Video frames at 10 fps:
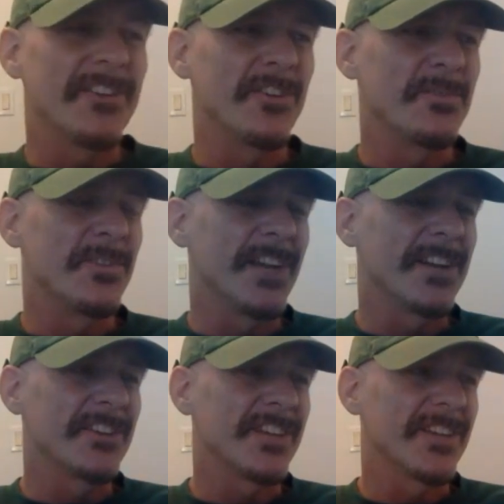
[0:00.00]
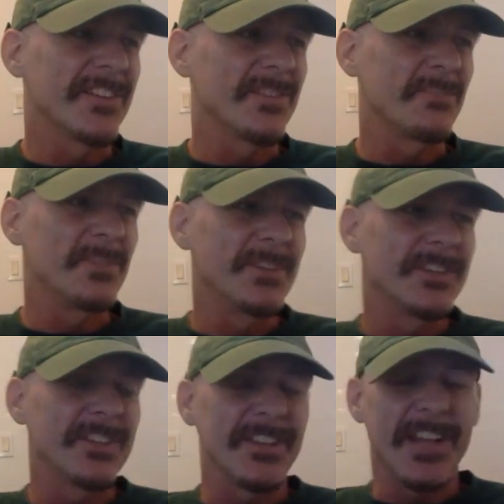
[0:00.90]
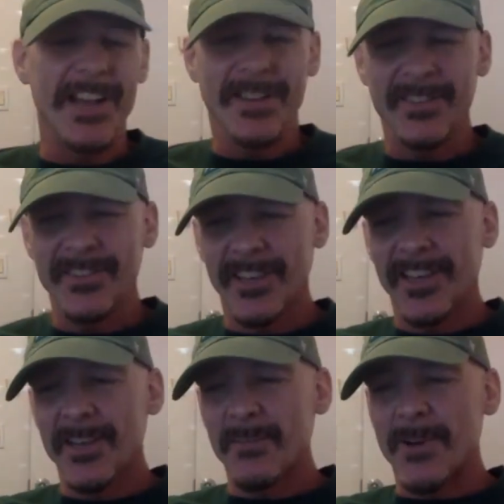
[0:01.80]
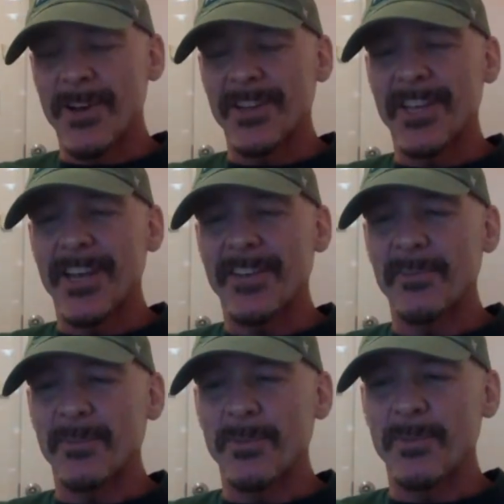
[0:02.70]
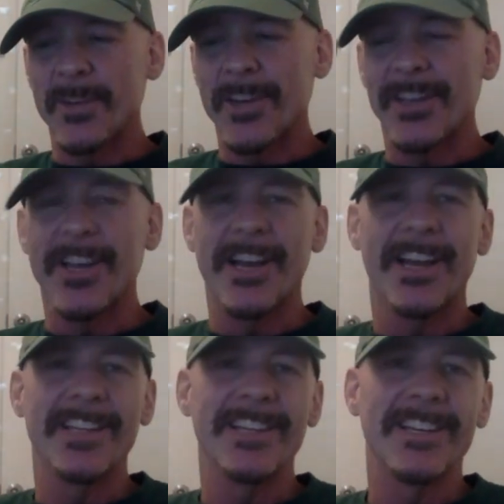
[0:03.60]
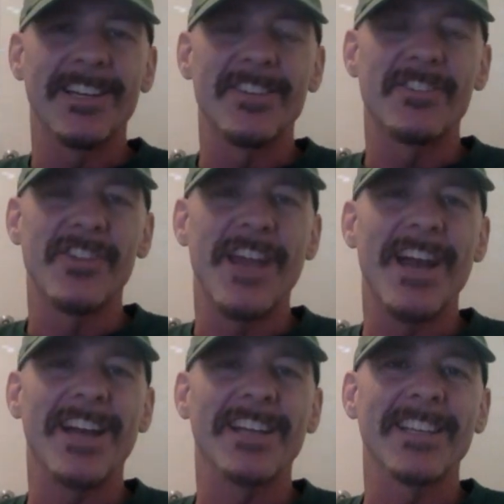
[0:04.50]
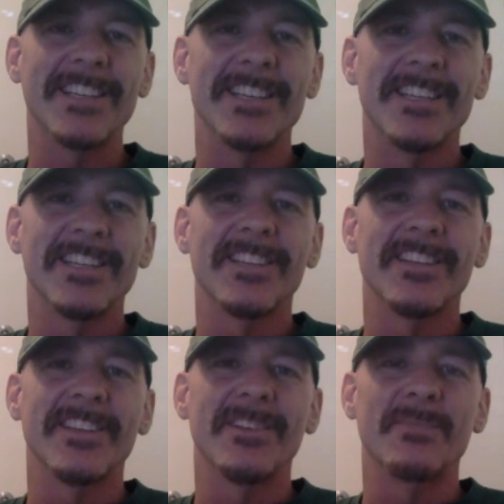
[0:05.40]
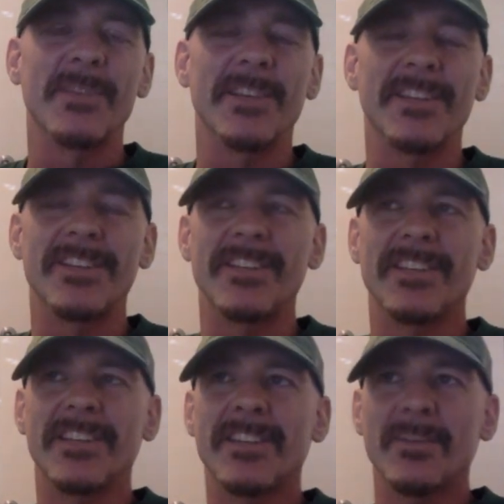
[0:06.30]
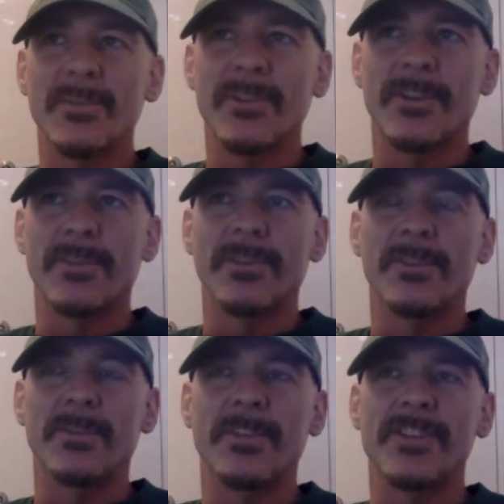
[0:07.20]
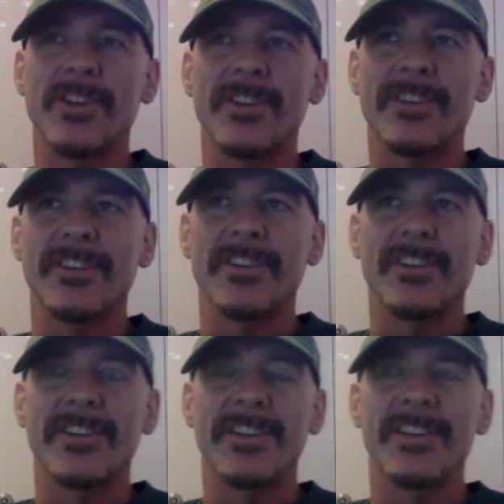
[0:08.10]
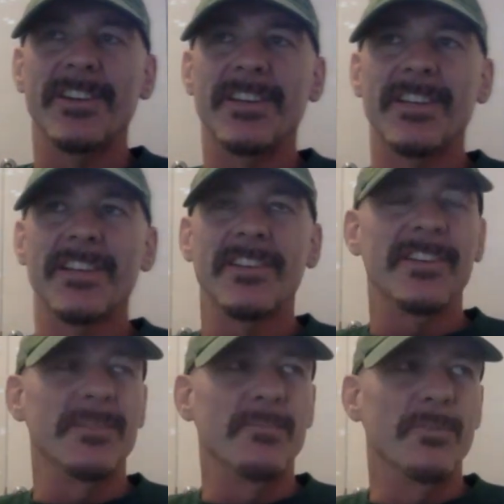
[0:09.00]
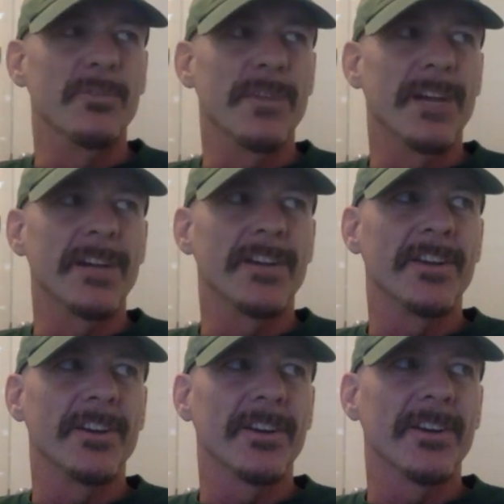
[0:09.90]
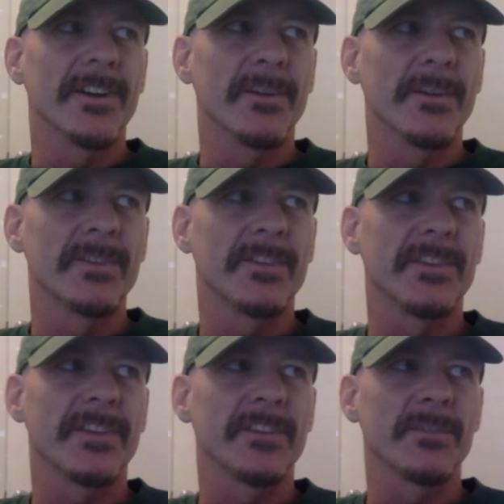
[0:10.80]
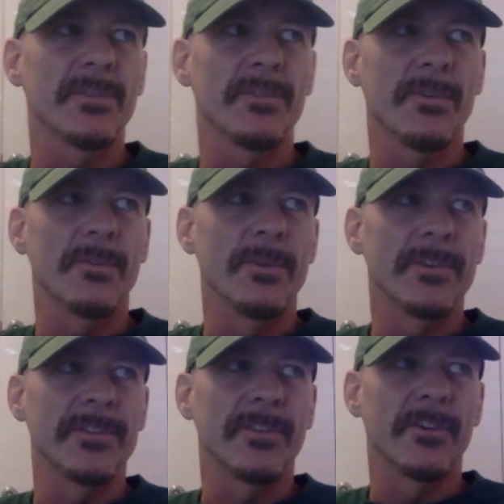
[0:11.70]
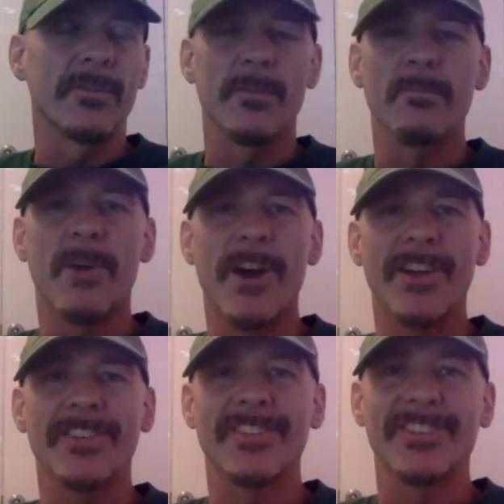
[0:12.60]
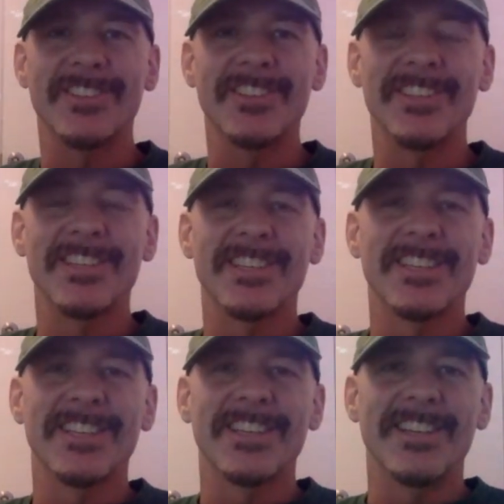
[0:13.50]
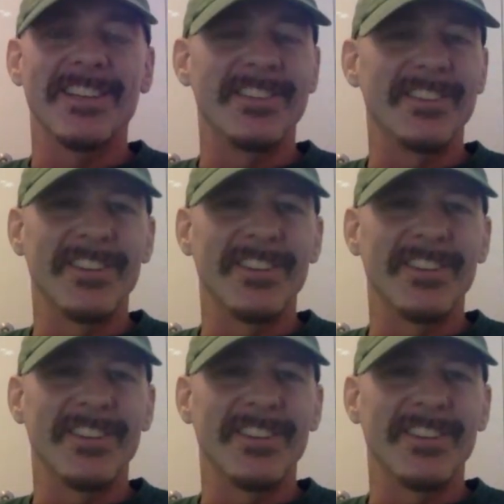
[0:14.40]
I don't know if you got a chance to peek at the last podcast, but we got a guy, Jack, that has been working with the recharge center, and he moved out here, I want to say like 3 or 4 weeks ago, from Boston. And